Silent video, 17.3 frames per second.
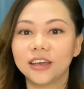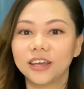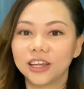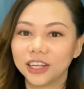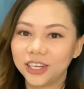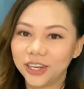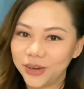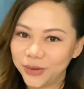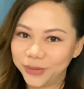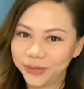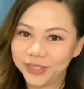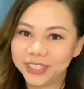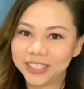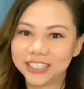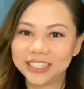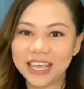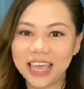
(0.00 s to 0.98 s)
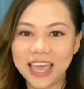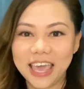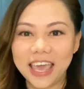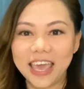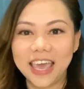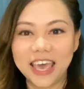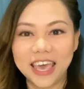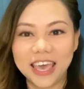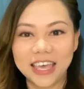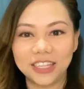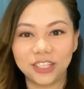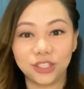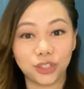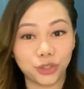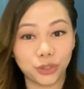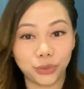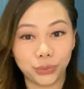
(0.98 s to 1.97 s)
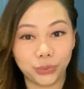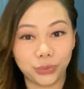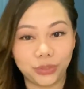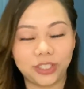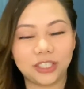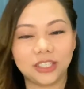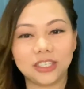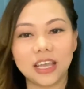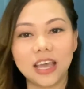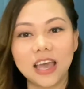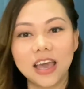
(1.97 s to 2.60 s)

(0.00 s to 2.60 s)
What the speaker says: clothes and shoes.